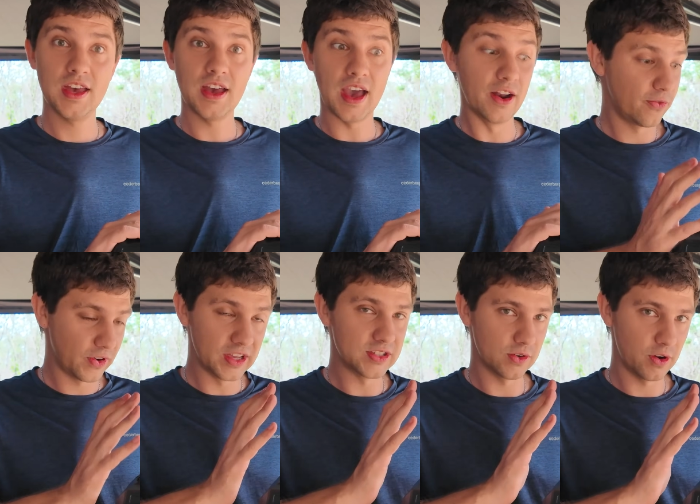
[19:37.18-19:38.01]
And
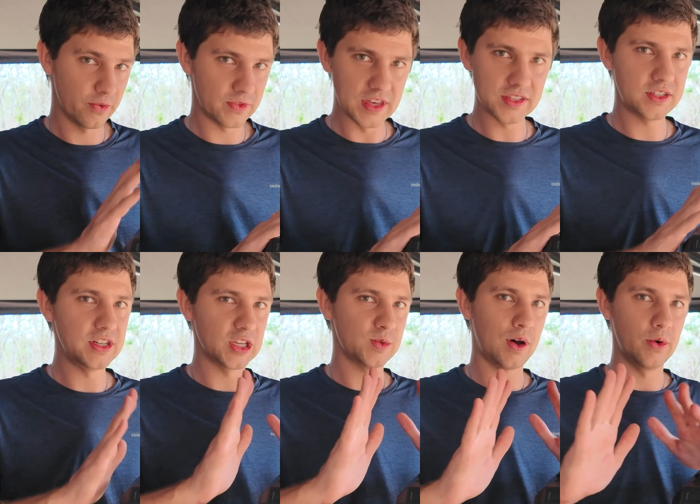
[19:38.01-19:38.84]
freezer off this,
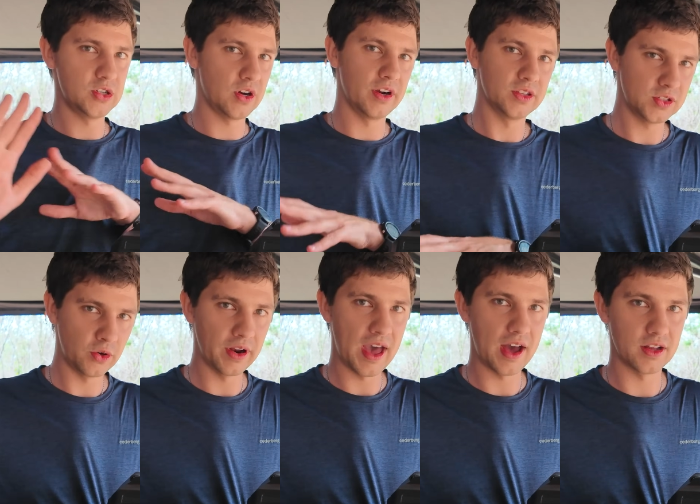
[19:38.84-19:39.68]
just while we're trying to
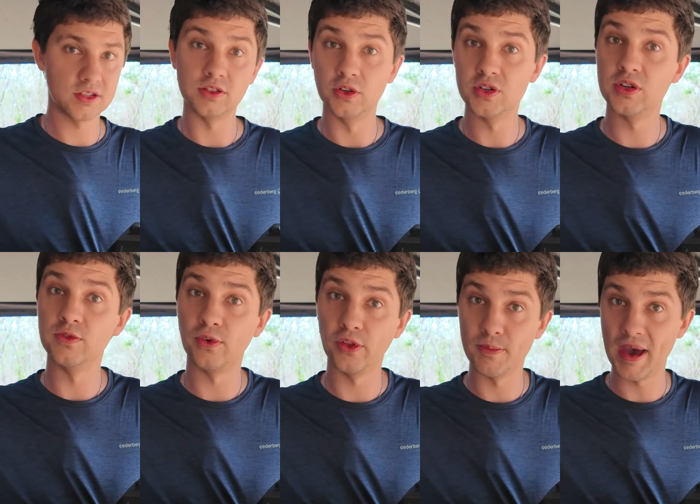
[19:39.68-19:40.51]
sort out a solution
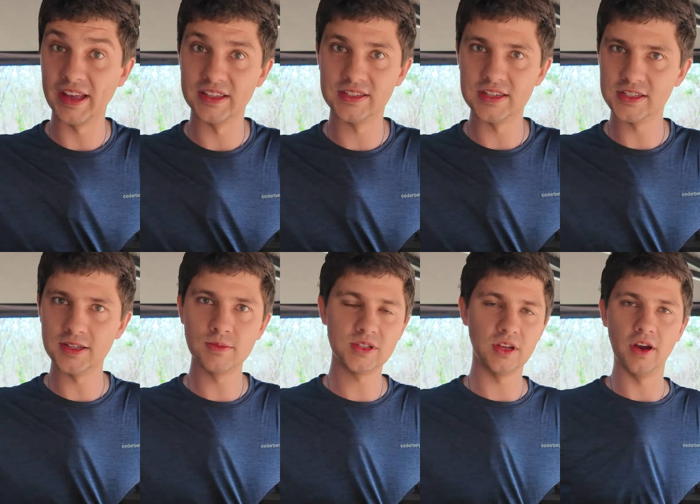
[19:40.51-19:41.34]
for the main
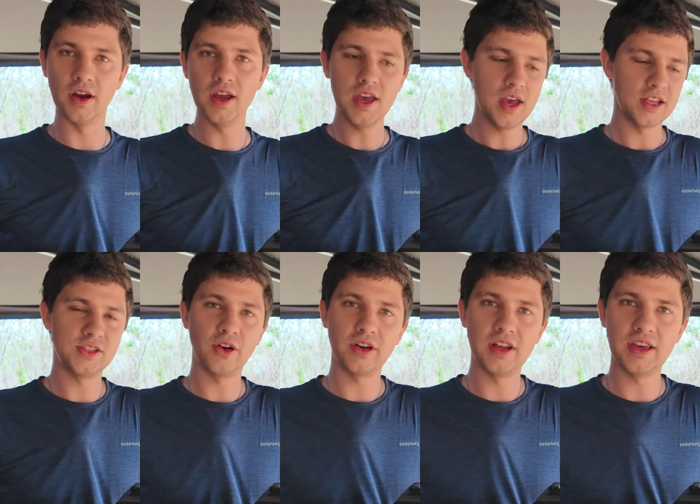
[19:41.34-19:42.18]
system. So it's
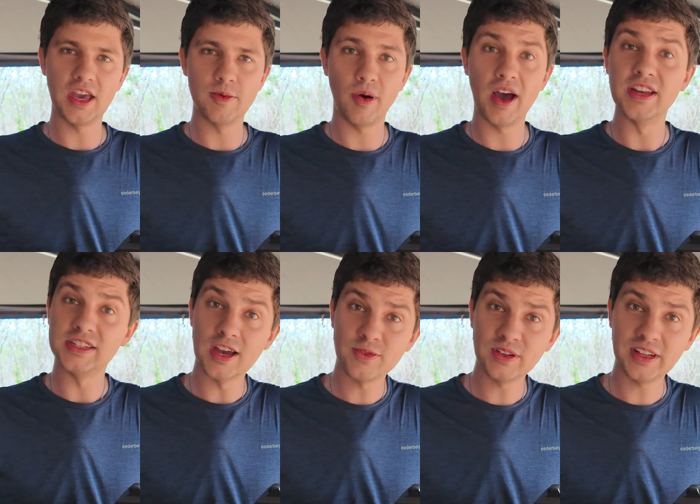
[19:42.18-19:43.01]
not going to get you by
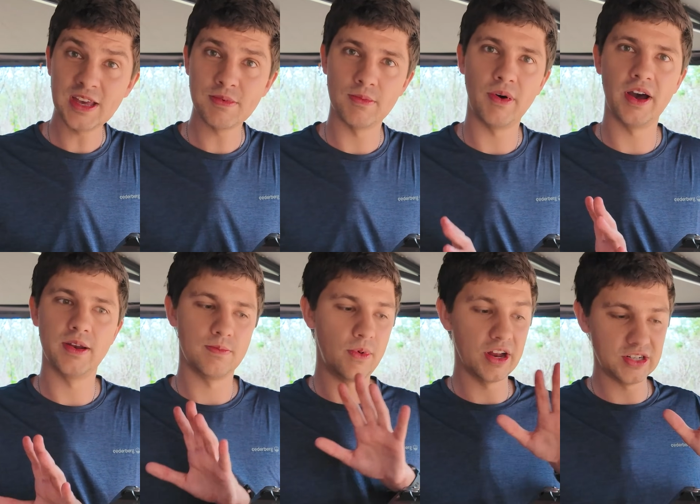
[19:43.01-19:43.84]
indefinitely, but
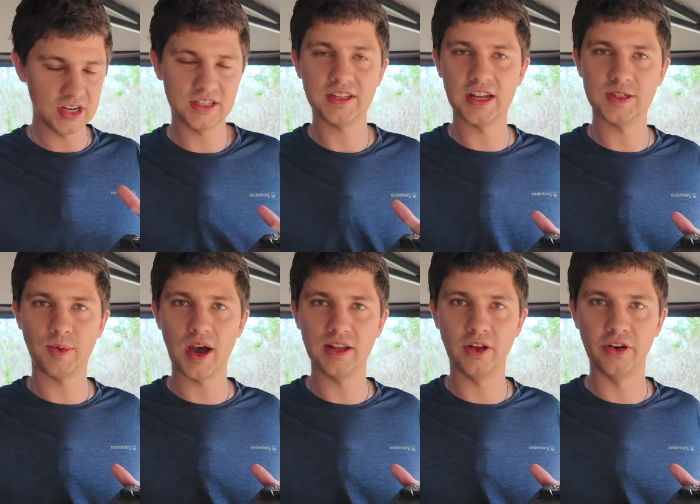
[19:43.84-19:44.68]
might just get us
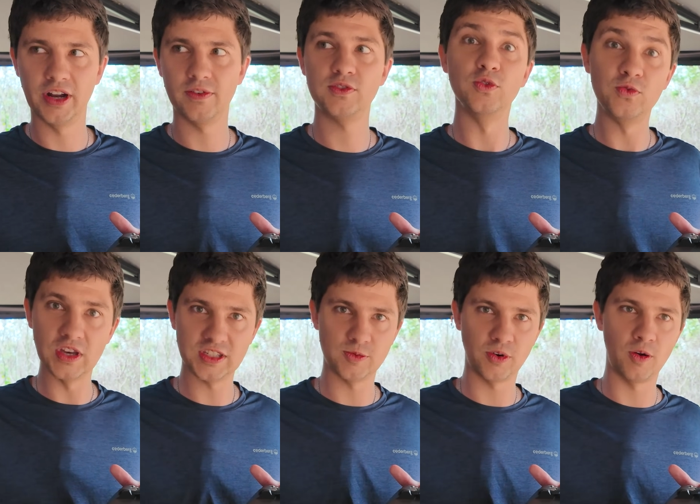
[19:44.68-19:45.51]
by long enough to
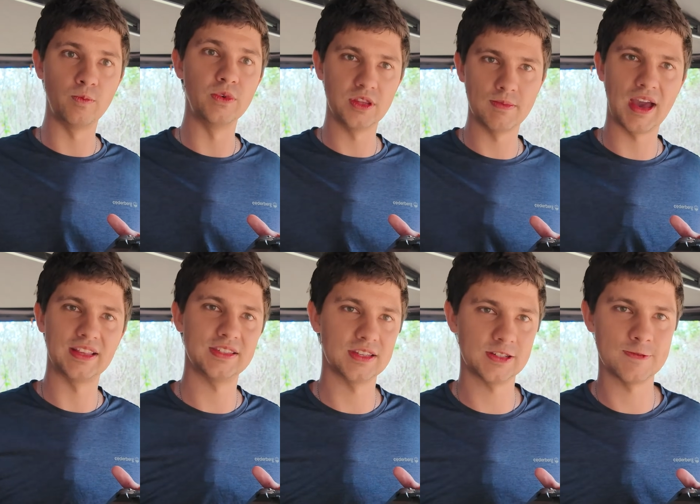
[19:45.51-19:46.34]
fix a problem with the main
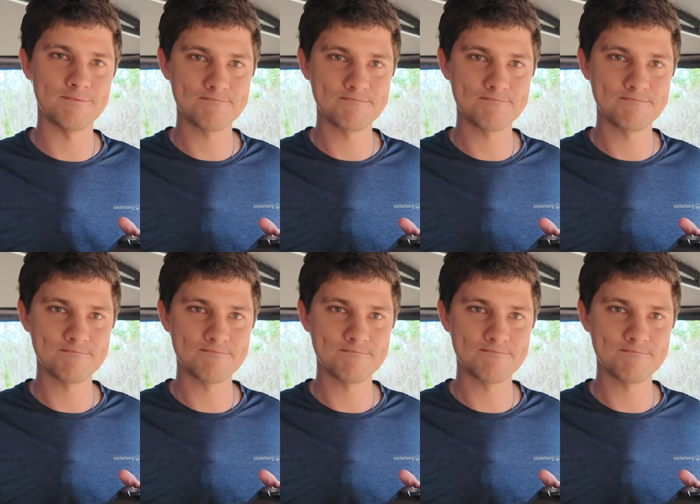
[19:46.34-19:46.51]
system.